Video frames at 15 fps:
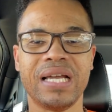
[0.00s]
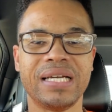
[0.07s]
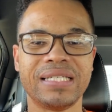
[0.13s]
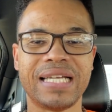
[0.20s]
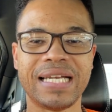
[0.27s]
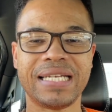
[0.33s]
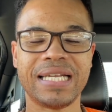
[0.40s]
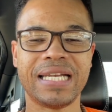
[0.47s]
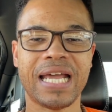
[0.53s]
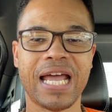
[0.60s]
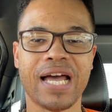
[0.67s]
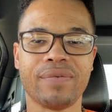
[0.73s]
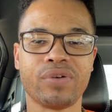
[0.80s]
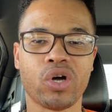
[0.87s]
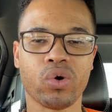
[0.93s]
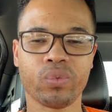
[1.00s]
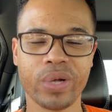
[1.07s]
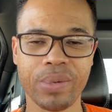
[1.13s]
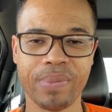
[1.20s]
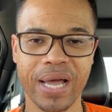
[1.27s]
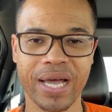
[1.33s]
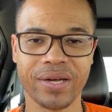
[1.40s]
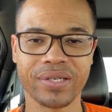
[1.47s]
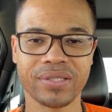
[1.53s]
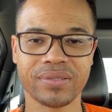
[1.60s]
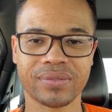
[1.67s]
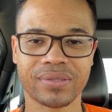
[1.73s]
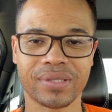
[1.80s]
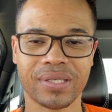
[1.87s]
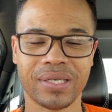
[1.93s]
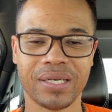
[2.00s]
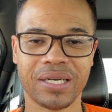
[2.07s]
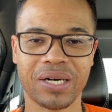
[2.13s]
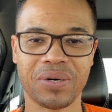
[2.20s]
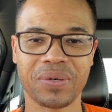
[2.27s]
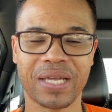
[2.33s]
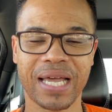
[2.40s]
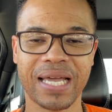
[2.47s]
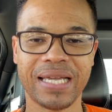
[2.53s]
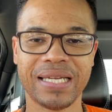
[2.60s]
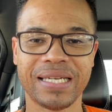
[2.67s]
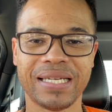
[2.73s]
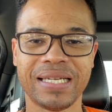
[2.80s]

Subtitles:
that didn't have no rebounding. Okay.